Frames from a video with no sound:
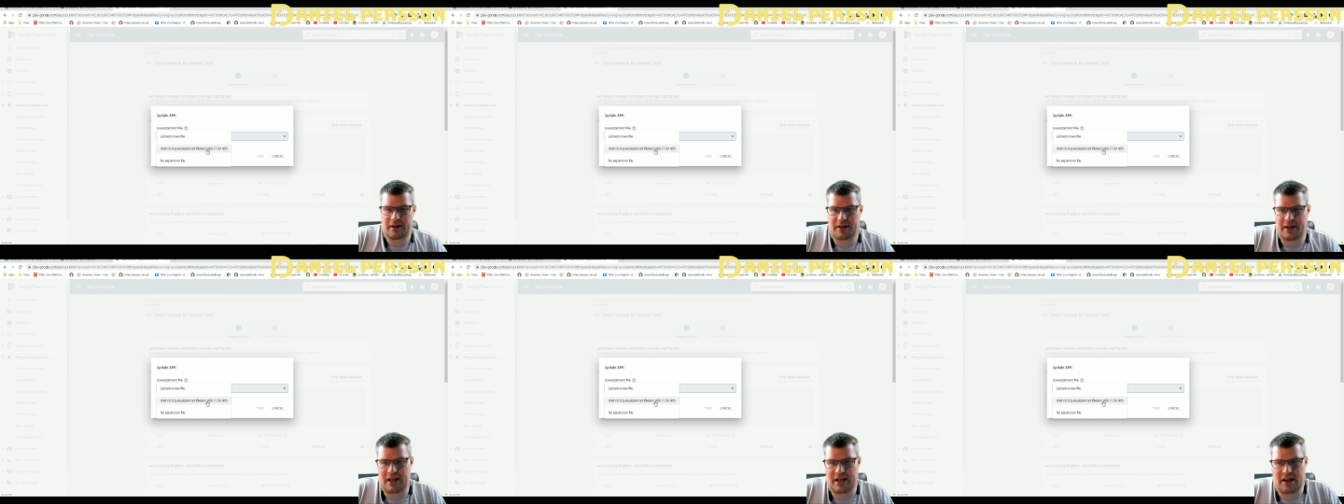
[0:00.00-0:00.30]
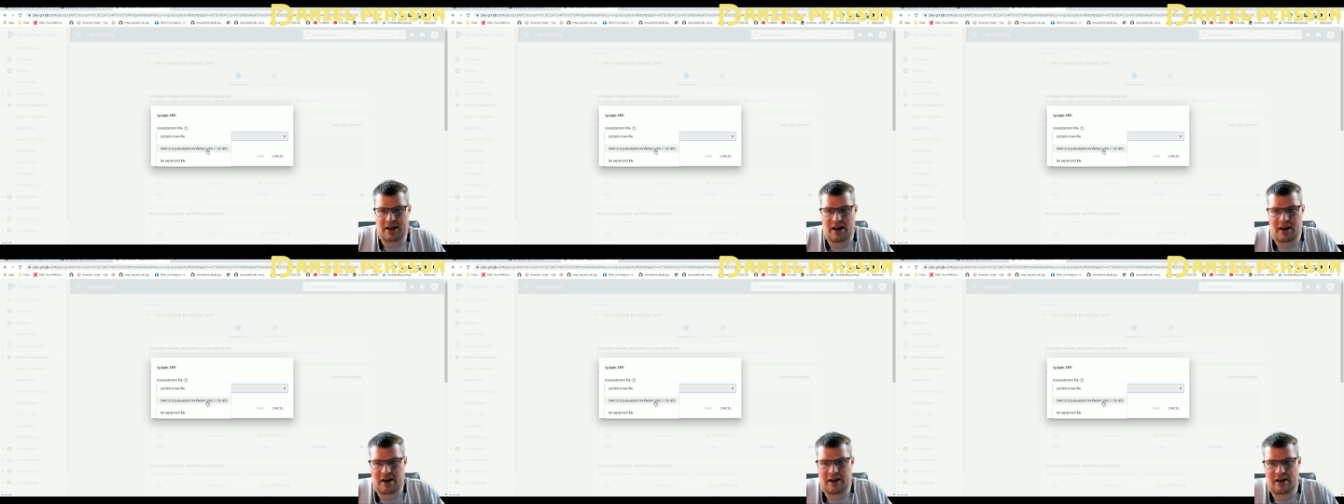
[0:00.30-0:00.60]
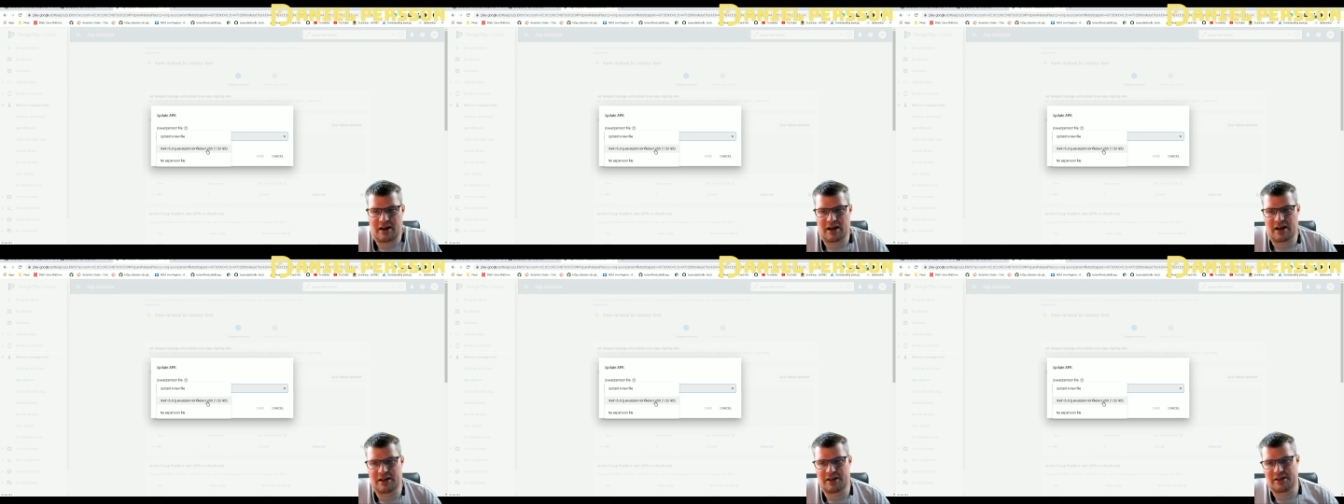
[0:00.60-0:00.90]
an,
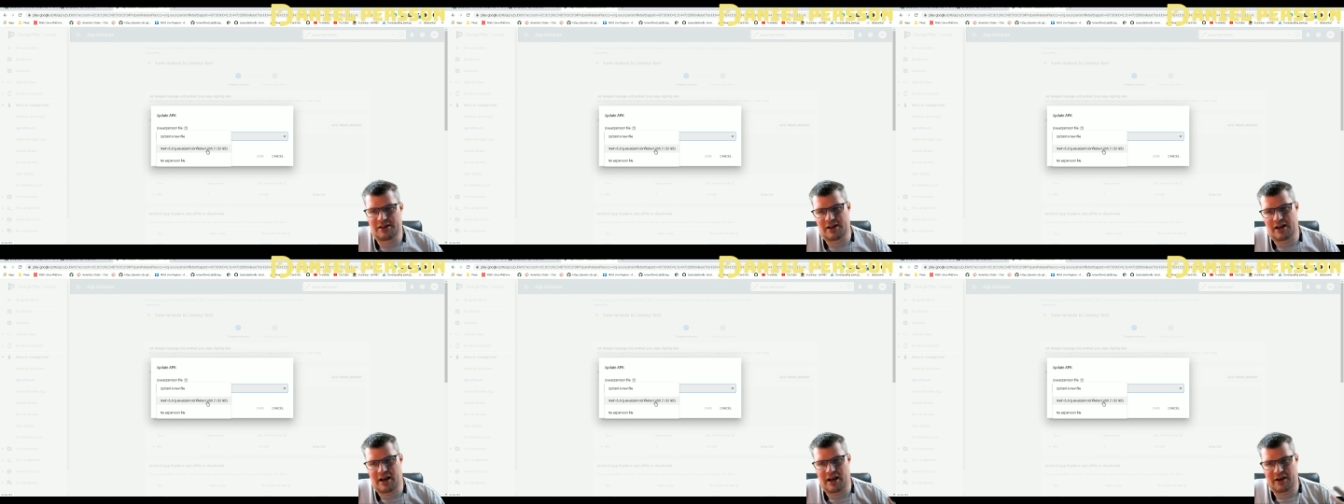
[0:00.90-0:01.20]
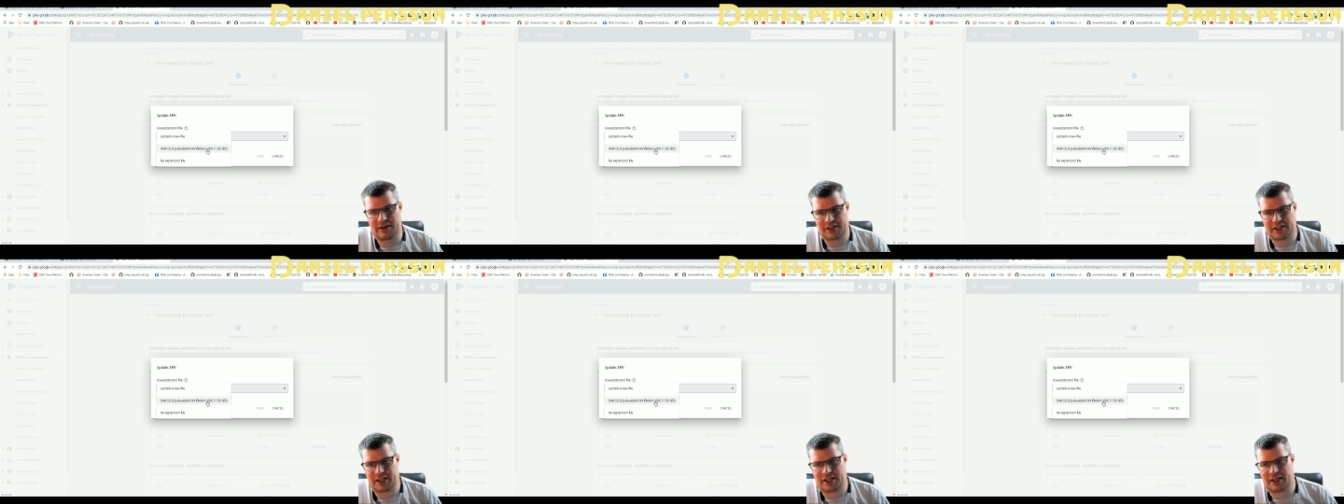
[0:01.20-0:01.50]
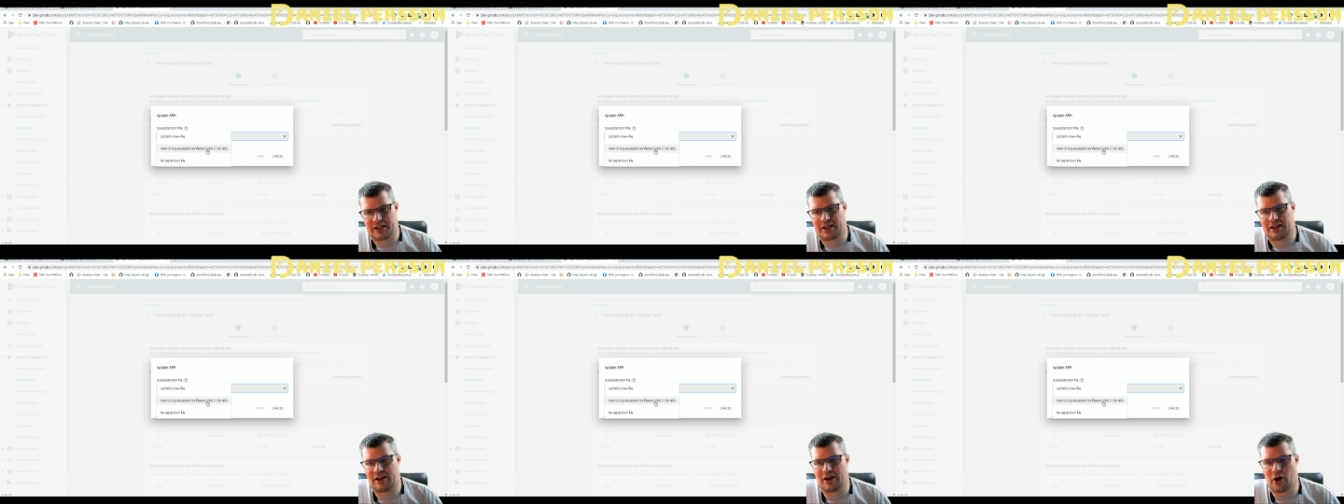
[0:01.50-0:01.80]
an a
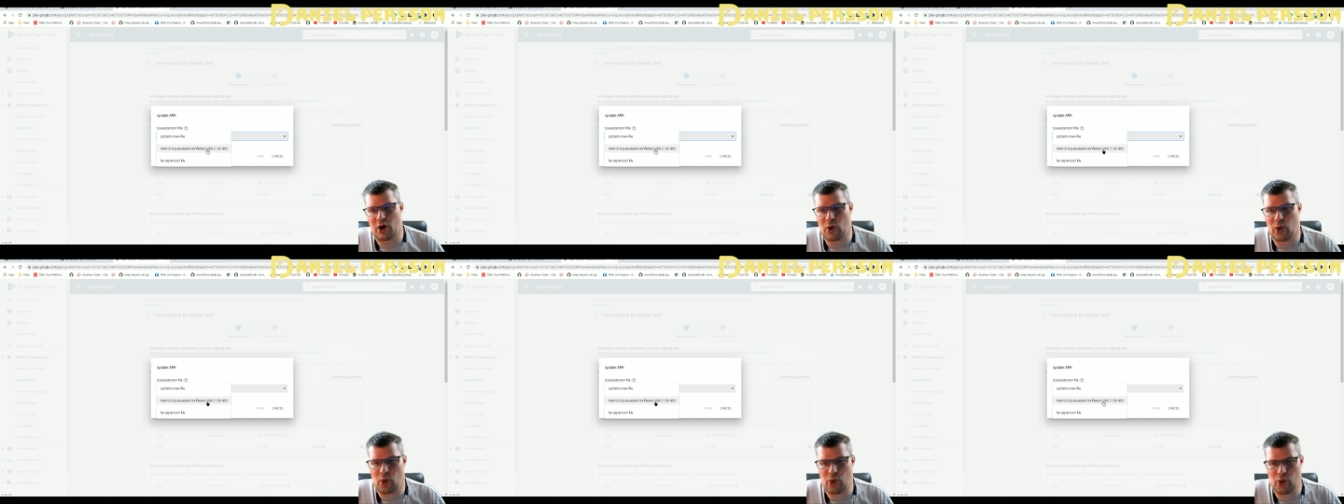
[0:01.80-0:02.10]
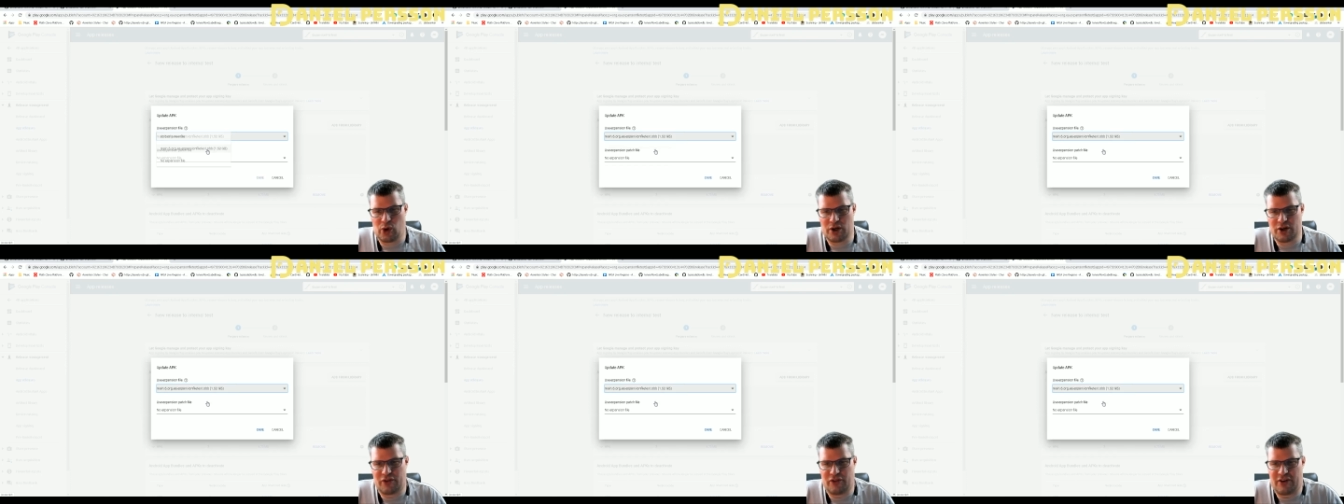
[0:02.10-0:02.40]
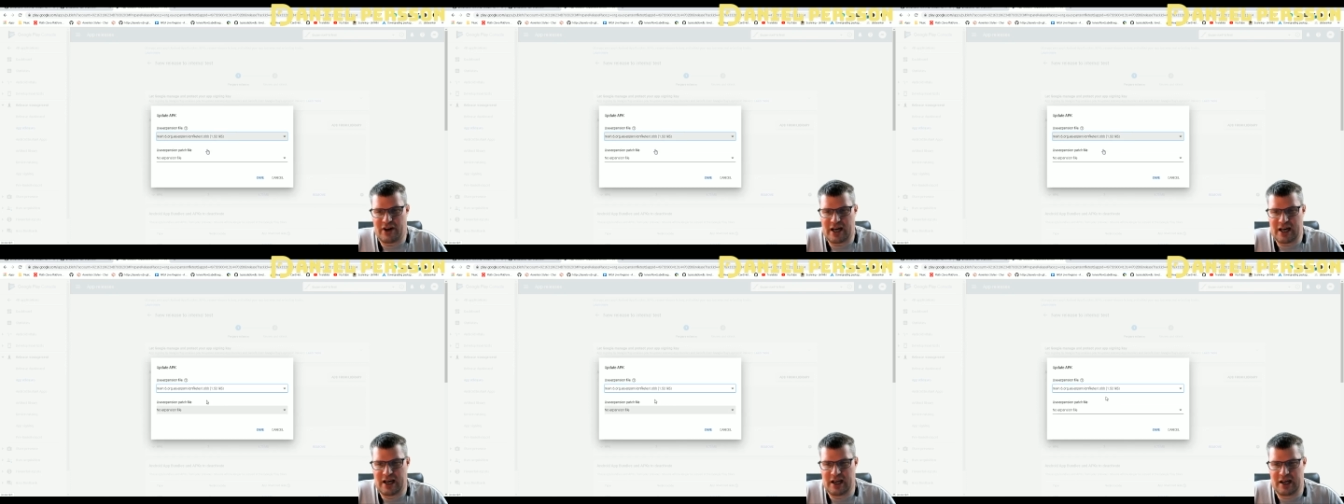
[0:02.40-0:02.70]
old
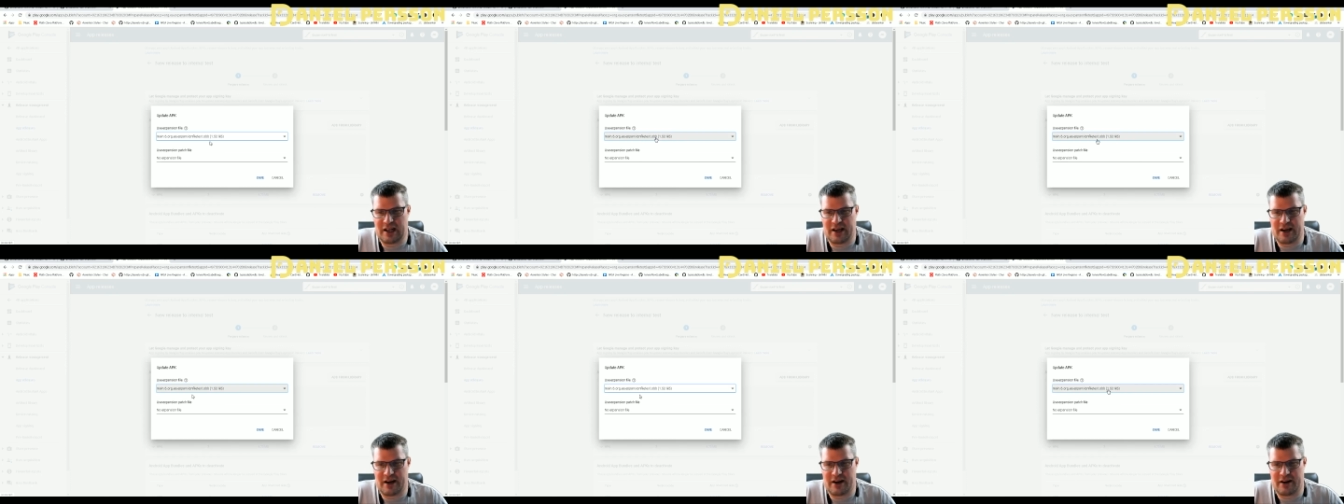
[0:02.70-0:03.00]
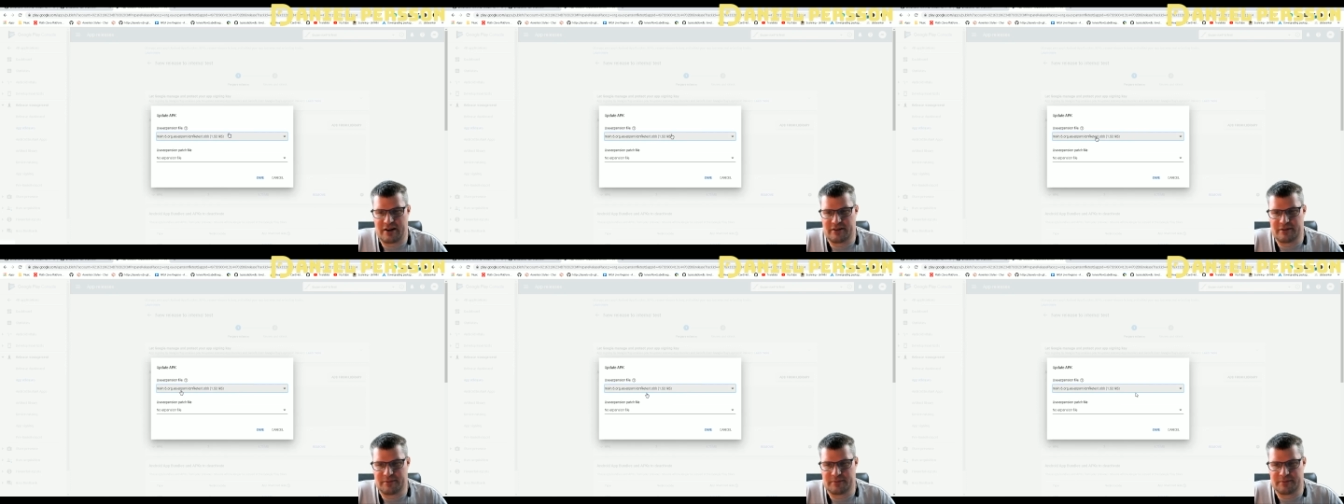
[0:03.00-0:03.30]
file here,